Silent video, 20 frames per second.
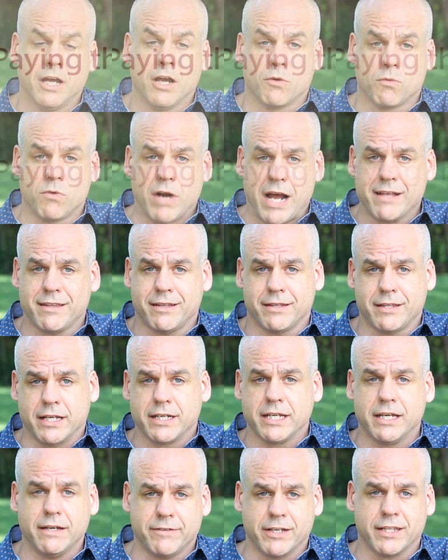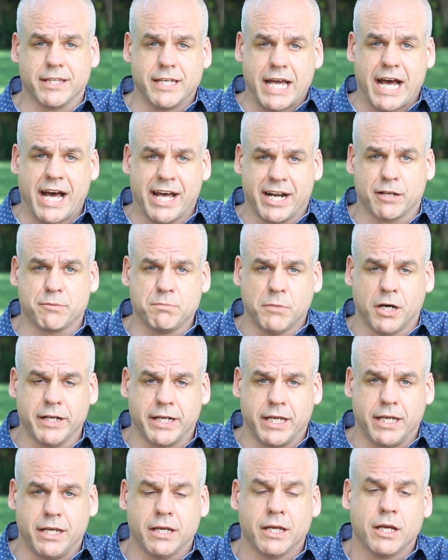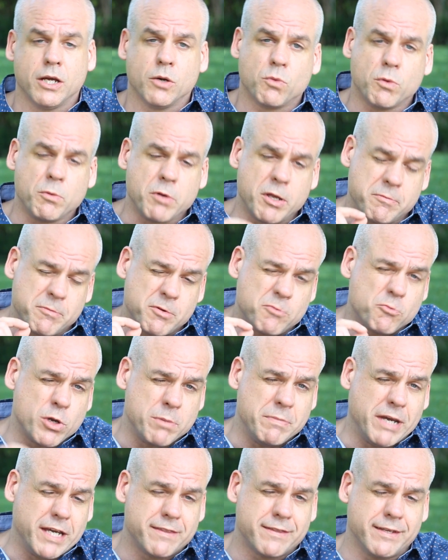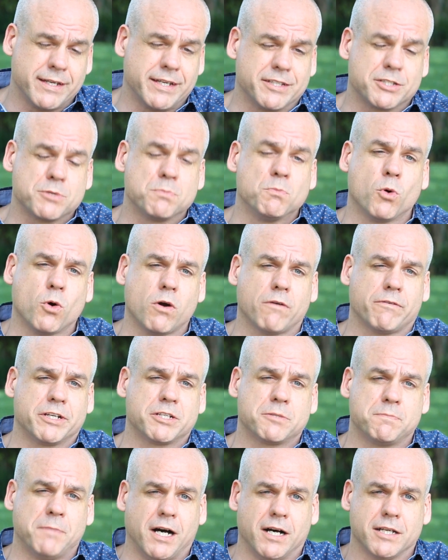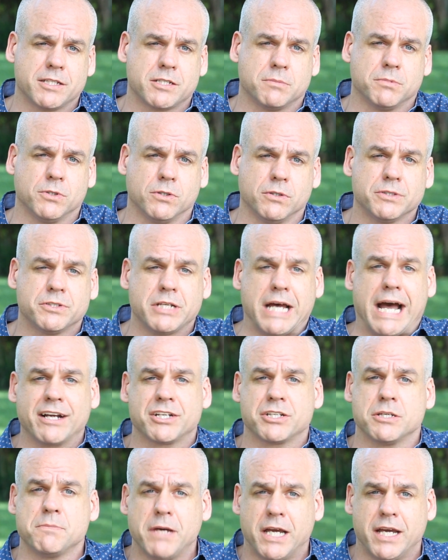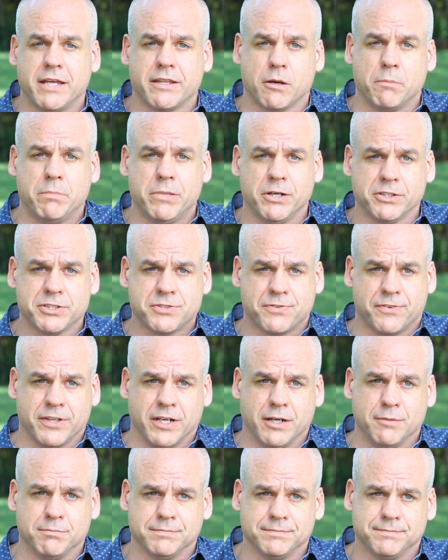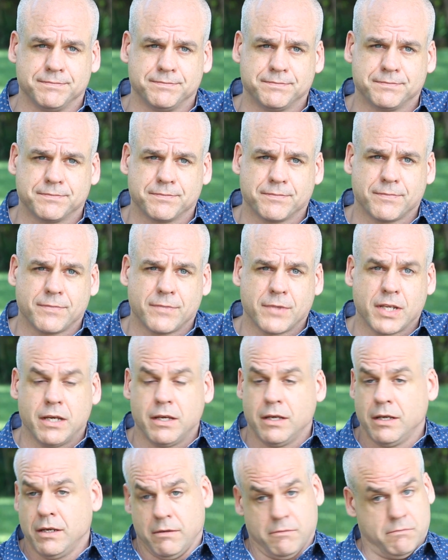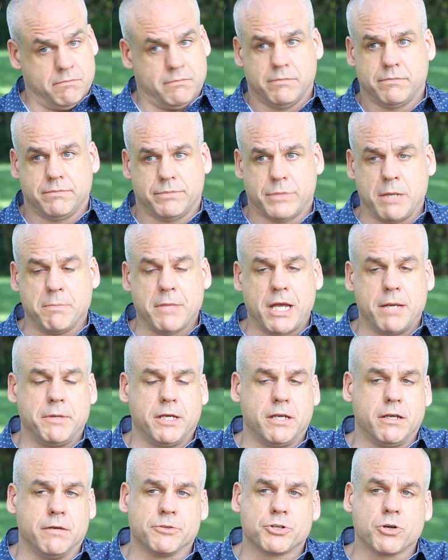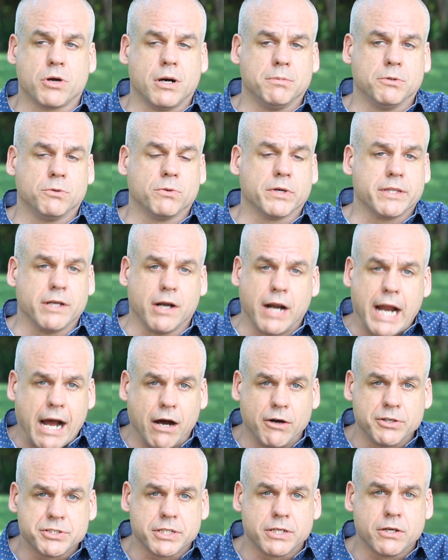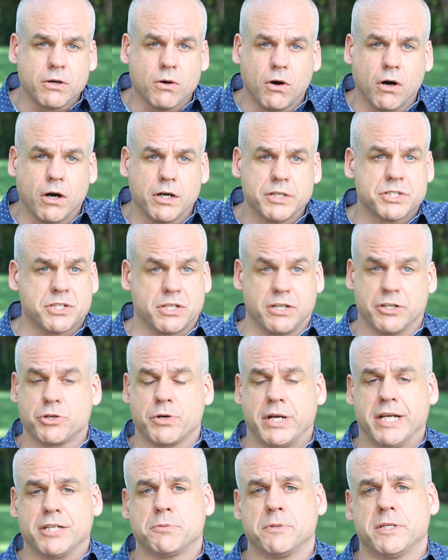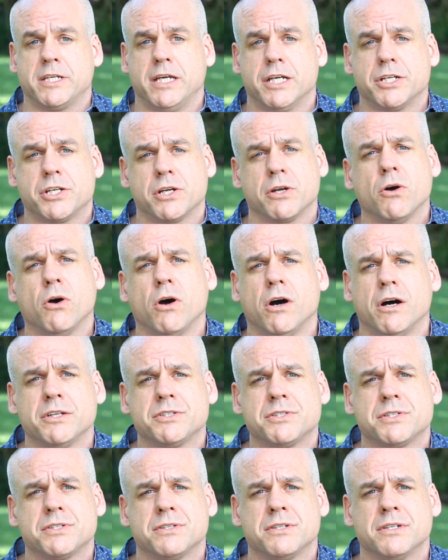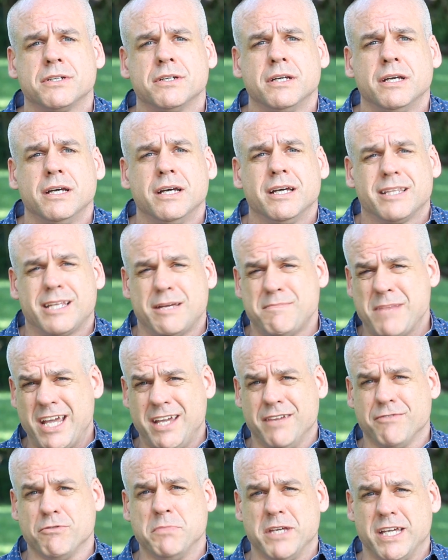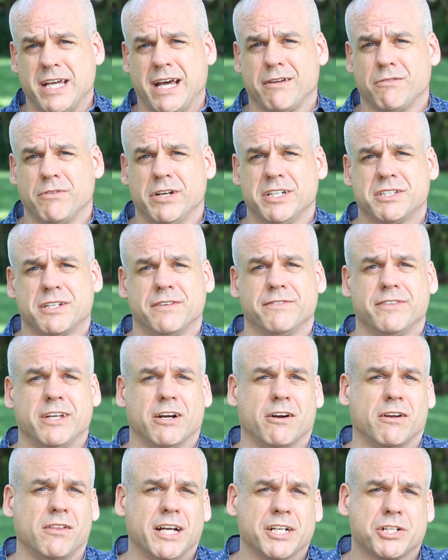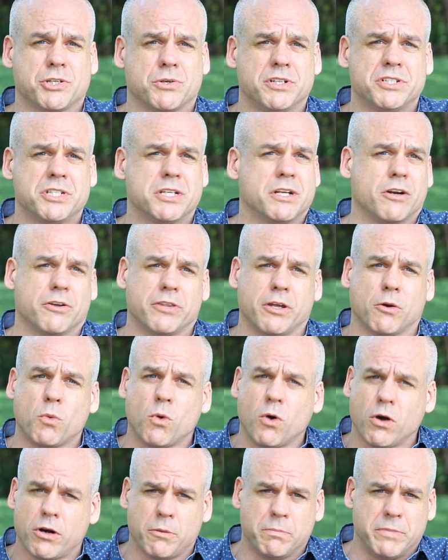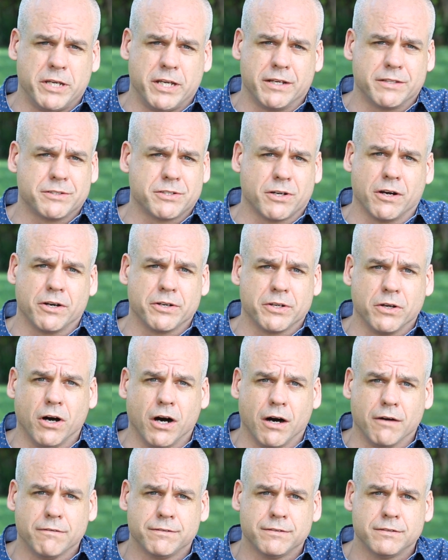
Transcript: Rather than giving the addict money, we may think it's more responsible to actually pay their bills for them. They may be in trouble with their housing costs, their transportation costs. They may even be at risk of their electricity or their water being turned off.